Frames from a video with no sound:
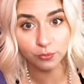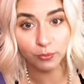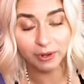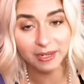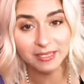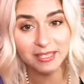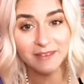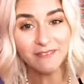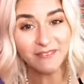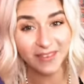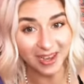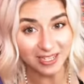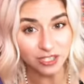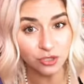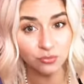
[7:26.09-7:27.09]
When I say
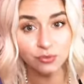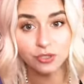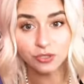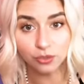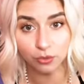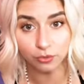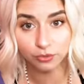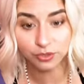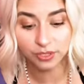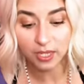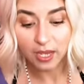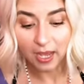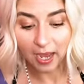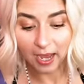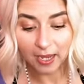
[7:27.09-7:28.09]
fast results,
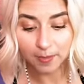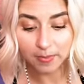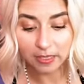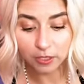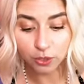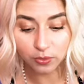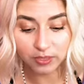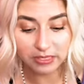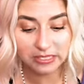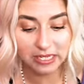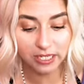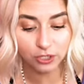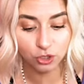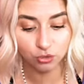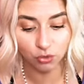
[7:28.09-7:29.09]
I mean you can
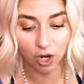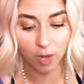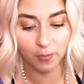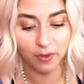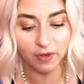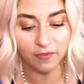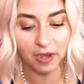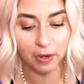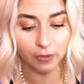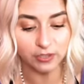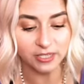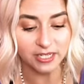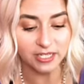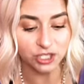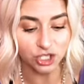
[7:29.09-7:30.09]
take a drop of our
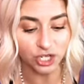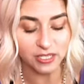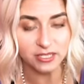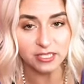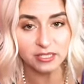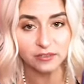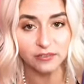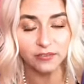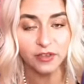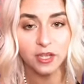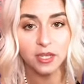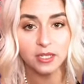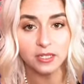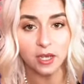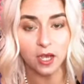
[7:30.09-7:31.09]
digestive
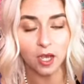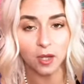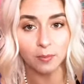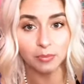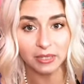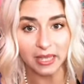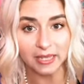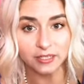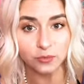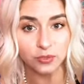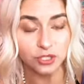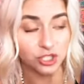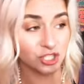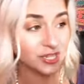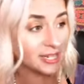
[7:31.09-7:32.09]
uh, blend,
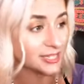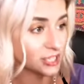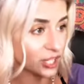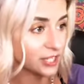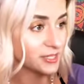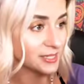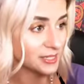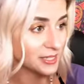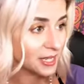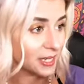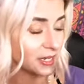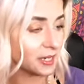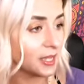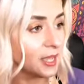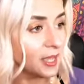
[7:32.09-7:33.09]
which is
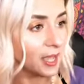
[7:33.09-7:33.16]
DigestZen,